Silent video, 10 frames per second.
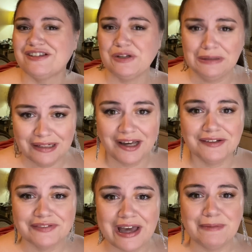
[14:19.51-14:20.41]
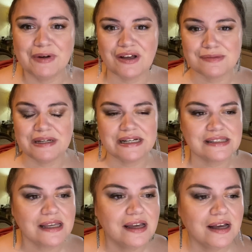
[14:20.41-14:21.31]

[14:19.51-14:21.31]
to love M Cosmetics.